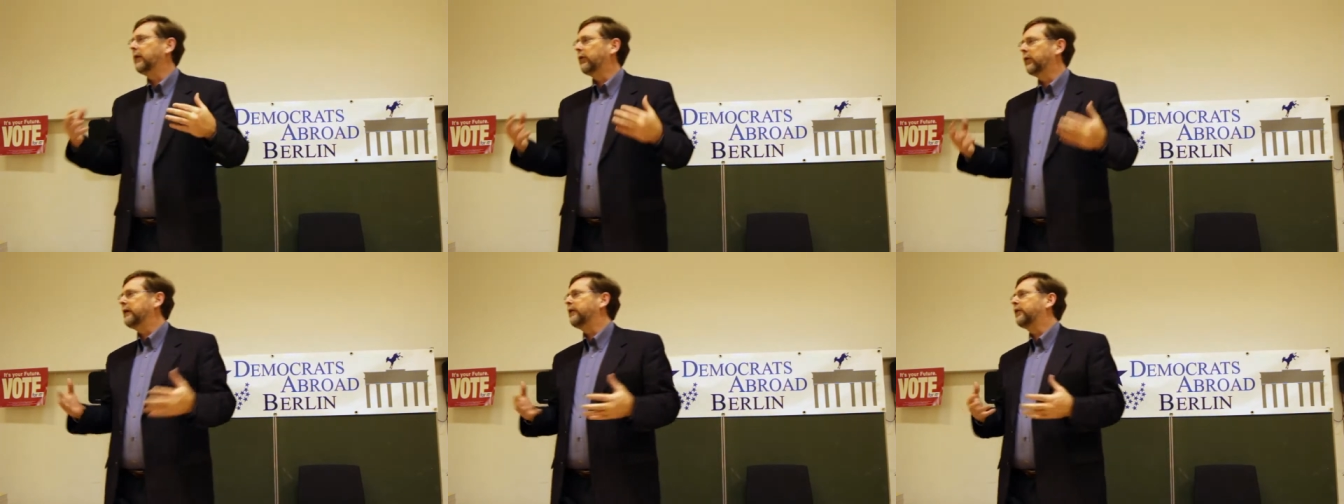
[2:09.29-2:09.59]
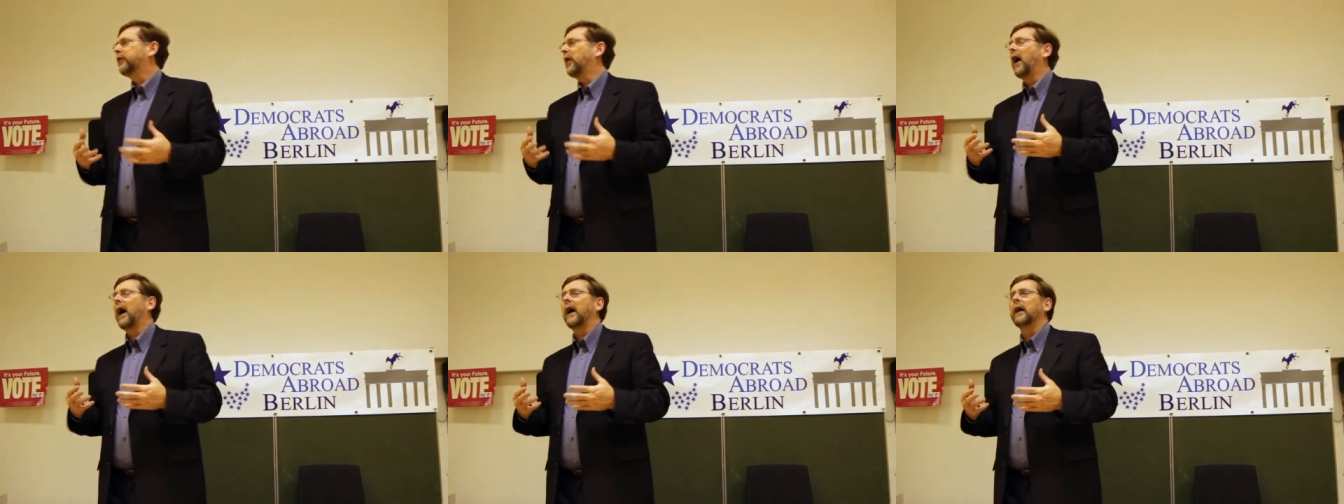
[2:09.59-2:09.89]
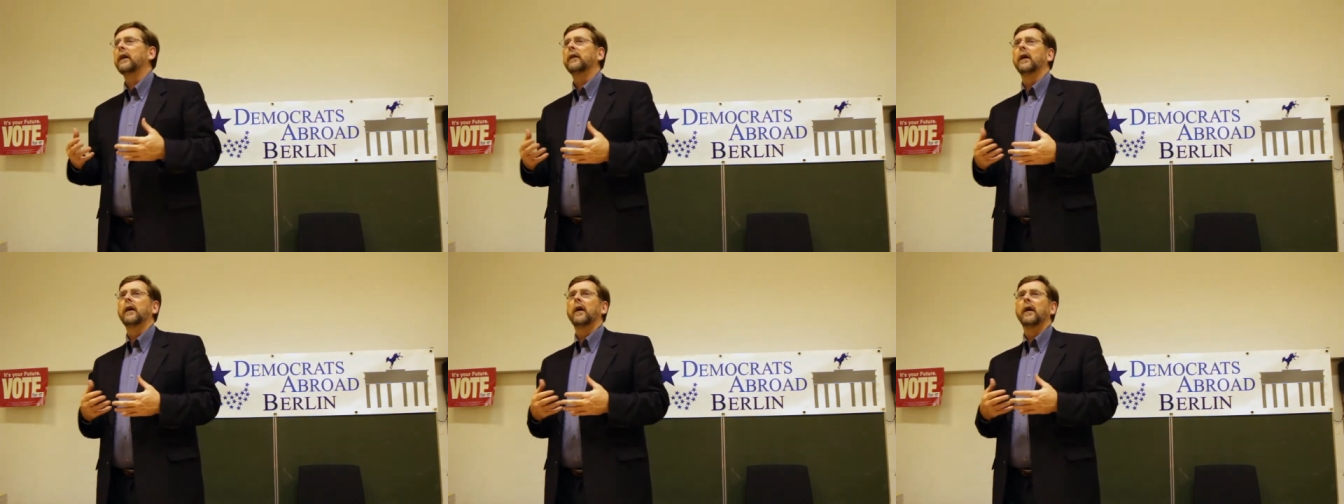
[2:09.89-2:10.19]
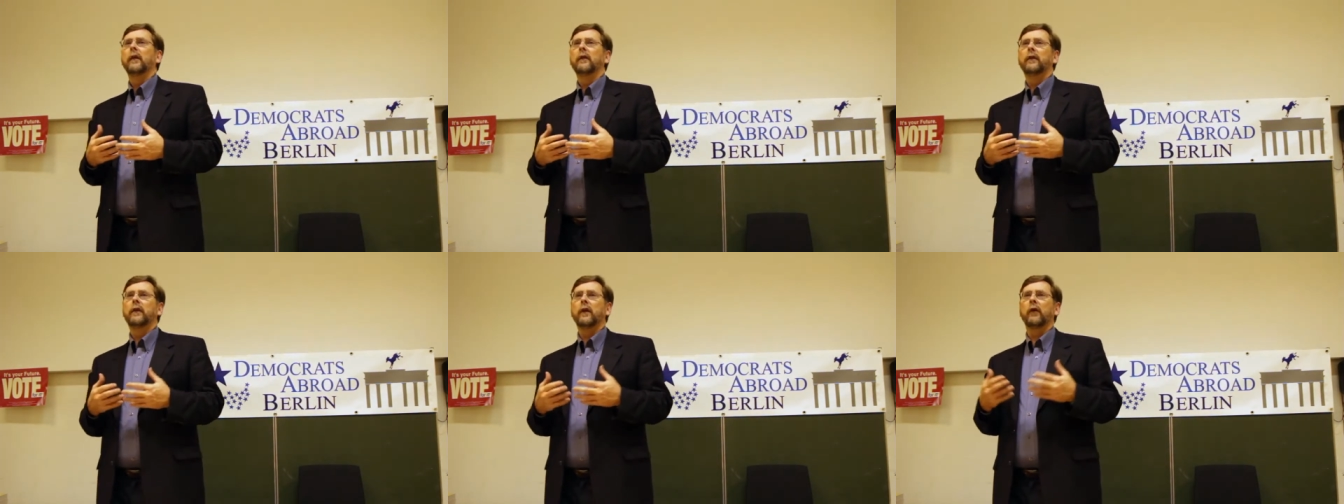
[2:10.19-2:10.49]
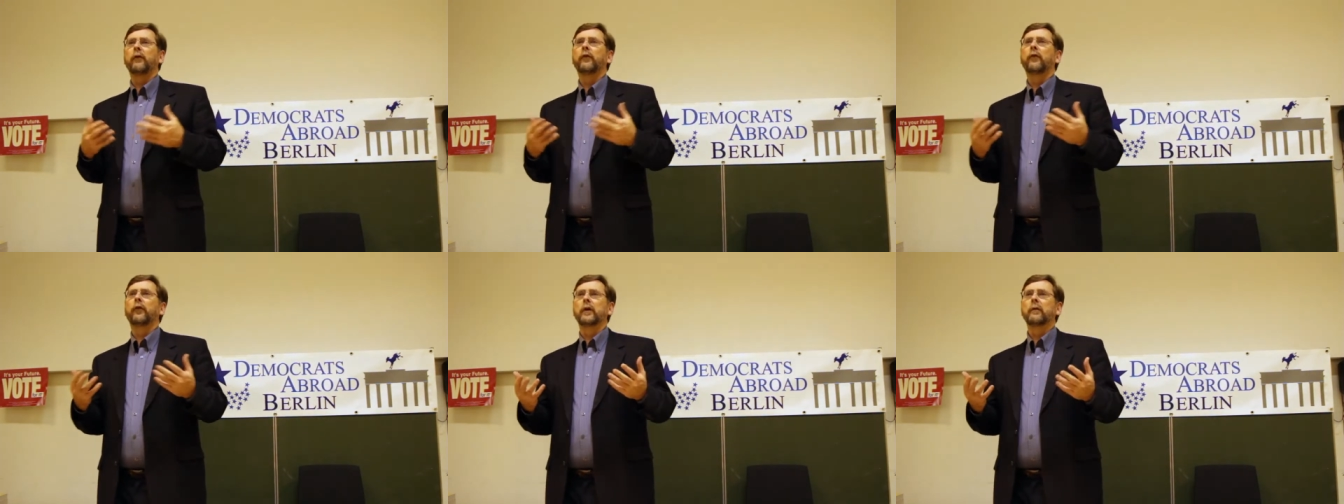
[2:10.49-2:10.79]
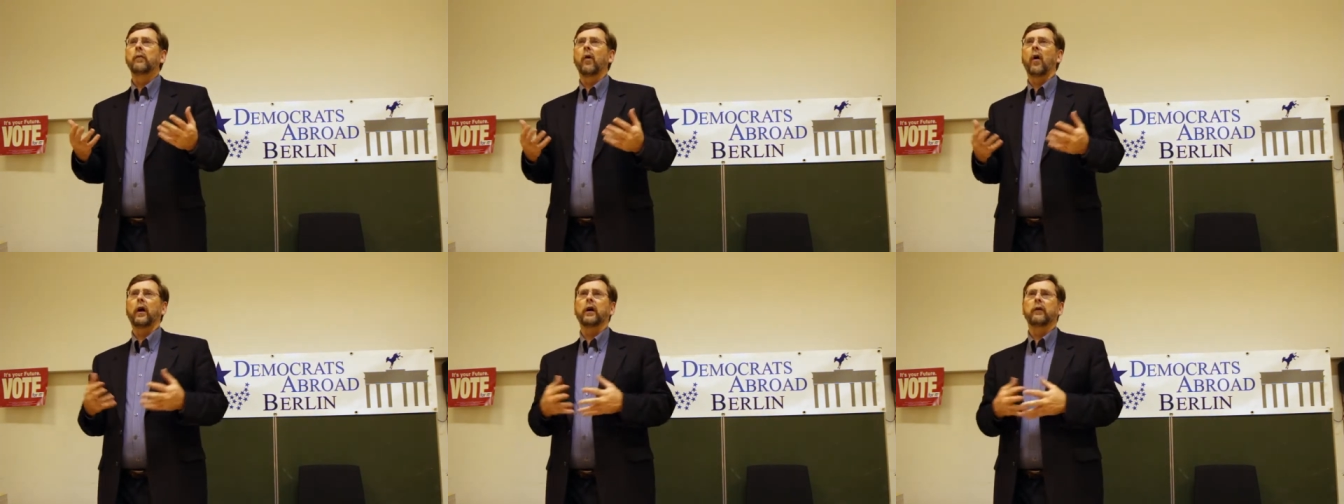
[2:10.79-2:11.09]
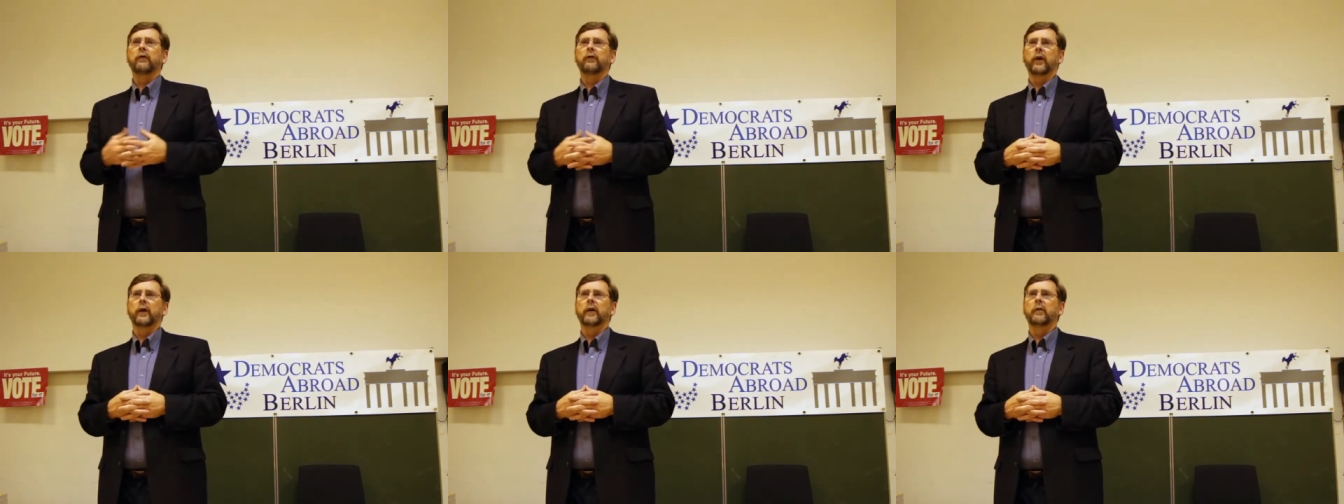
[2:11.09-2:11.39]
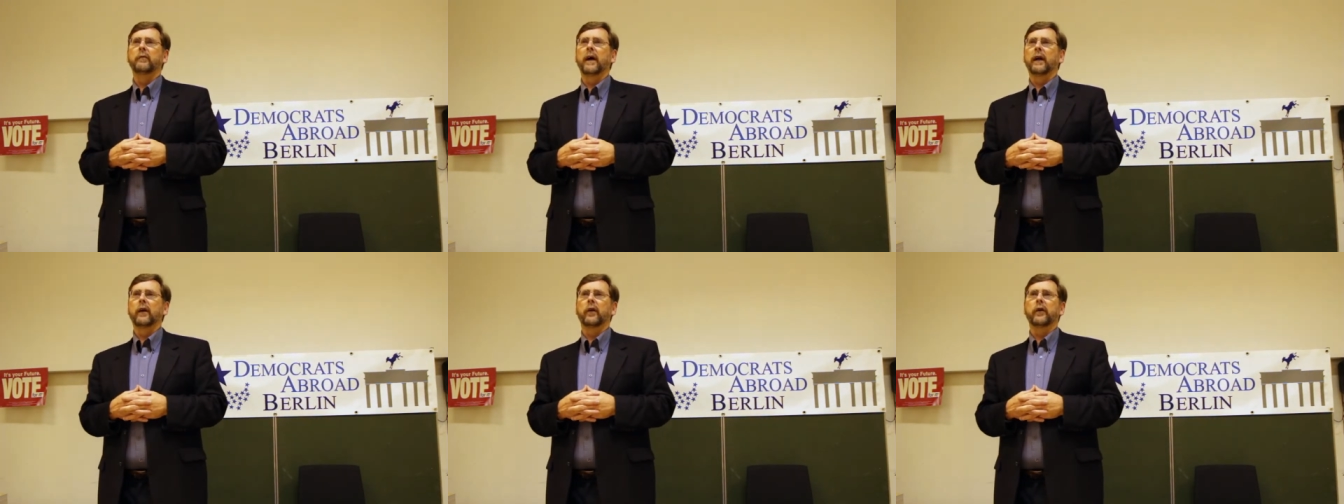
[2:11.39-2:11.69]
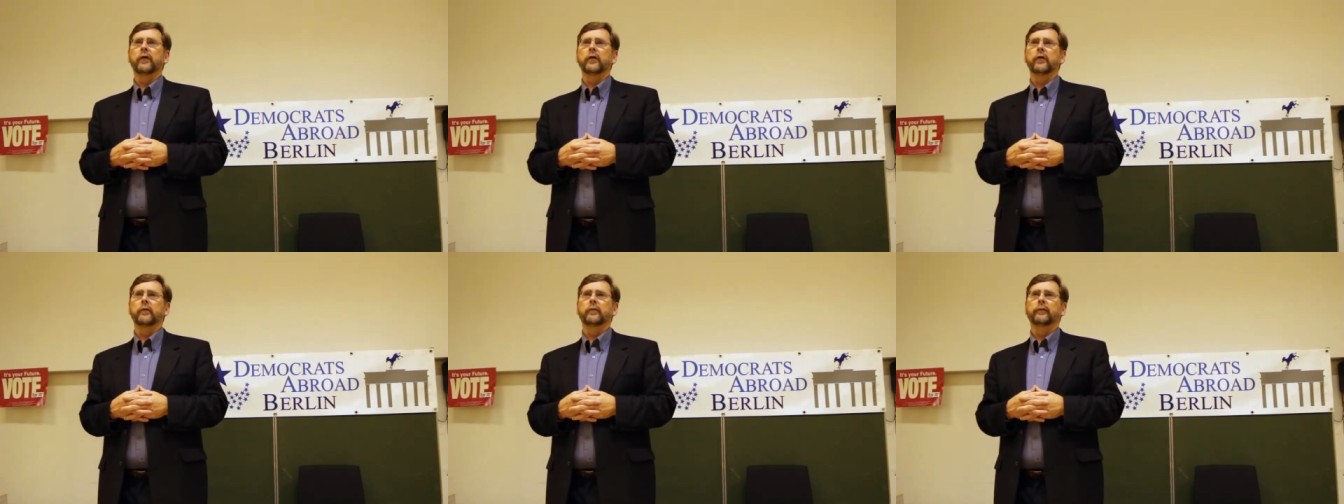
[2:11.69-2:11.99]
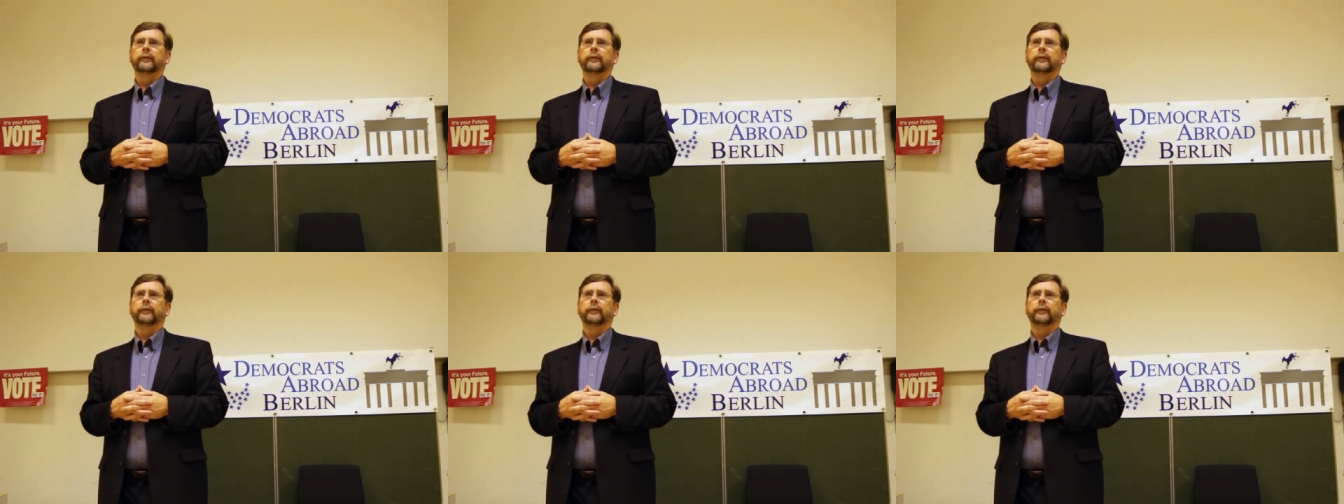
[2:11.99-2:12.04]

refine their free market fundamentalism.